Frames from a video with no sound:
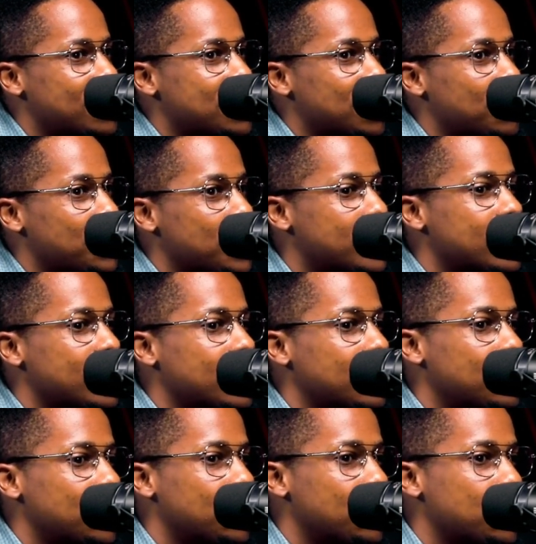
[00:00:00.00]

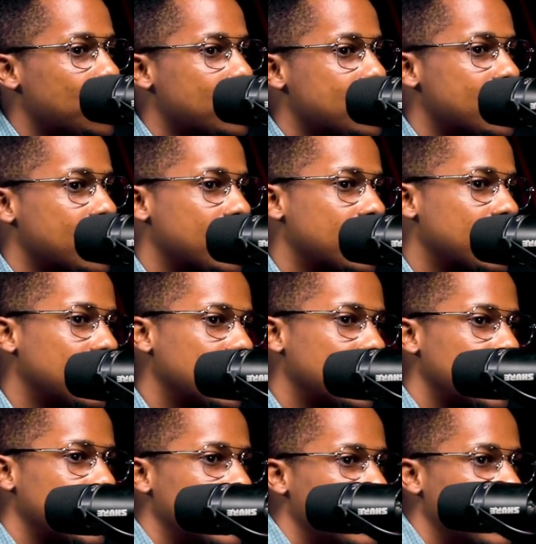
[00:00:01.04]
submitting. You know, they say,
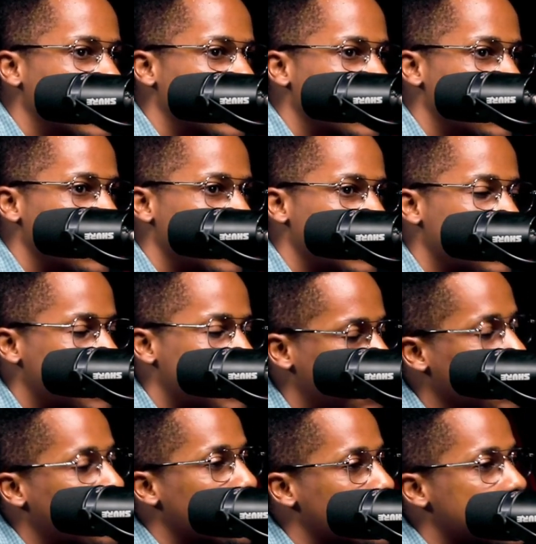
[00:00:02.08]

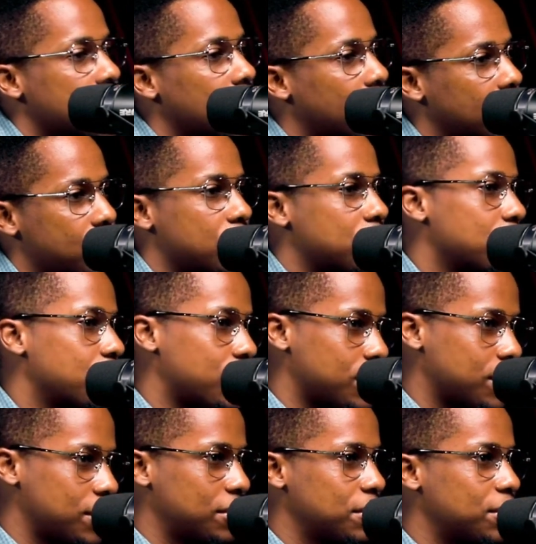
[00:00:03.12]
people will say, I trust
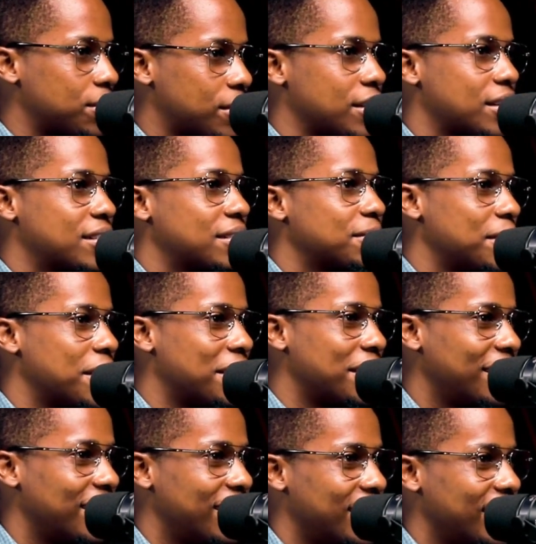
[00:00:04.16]
God, right?
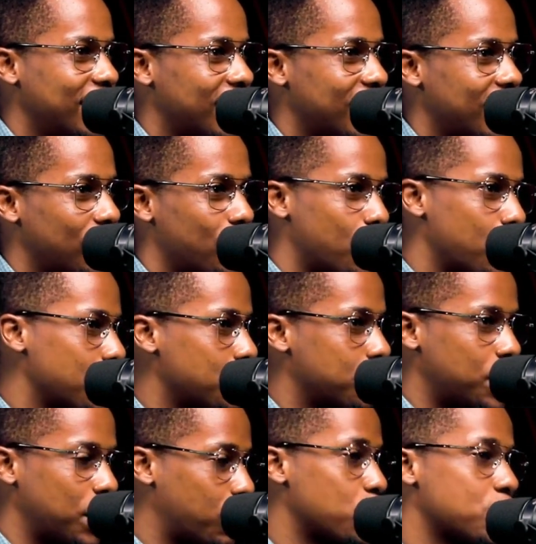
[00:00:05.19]
Or
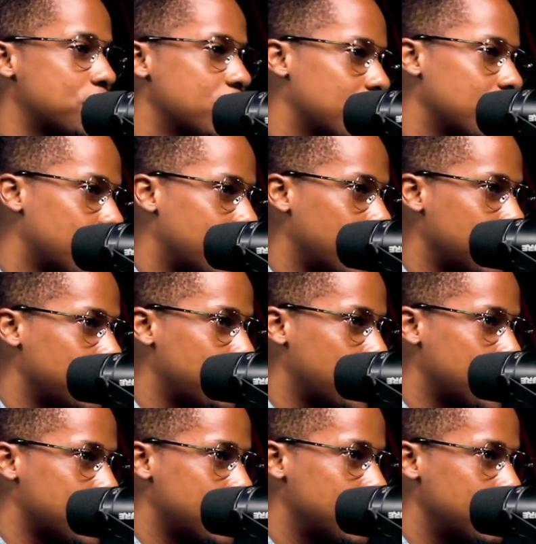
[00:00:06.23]
people will say that I
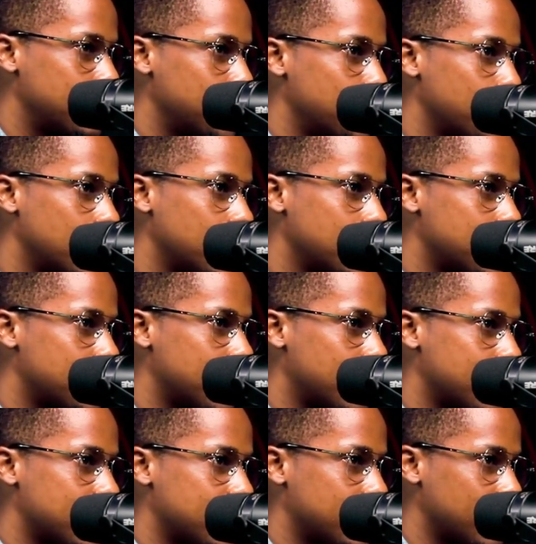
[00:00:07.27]
trust you, Elisha, as the